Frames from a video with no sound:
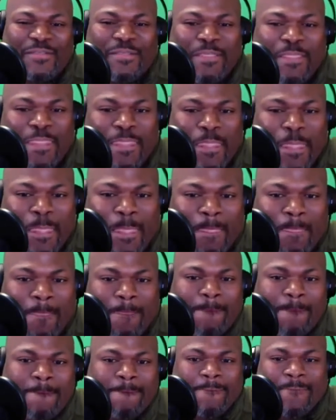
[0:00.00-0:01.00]

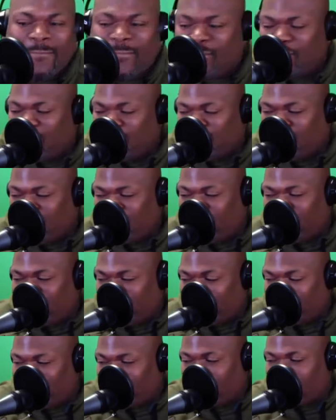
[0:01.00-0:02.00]

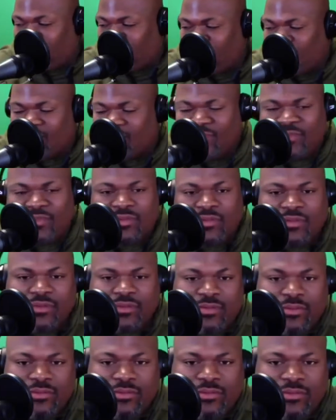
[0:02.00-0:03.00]

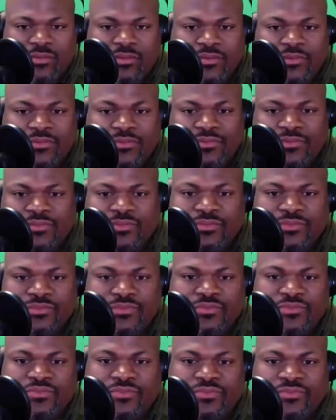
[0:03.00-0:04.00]

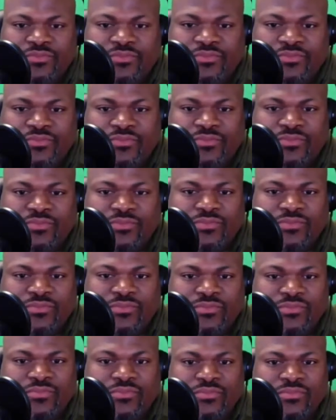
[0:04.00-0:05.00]

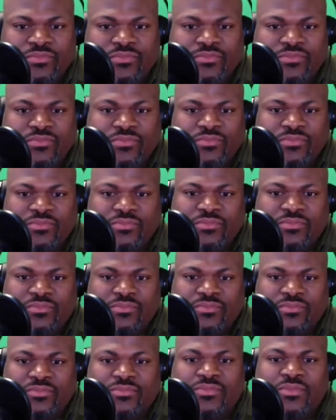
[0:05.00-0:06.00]

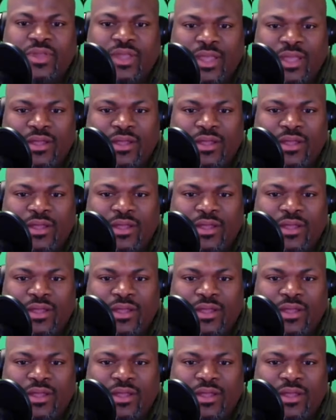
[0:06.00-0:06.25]
(not speaking)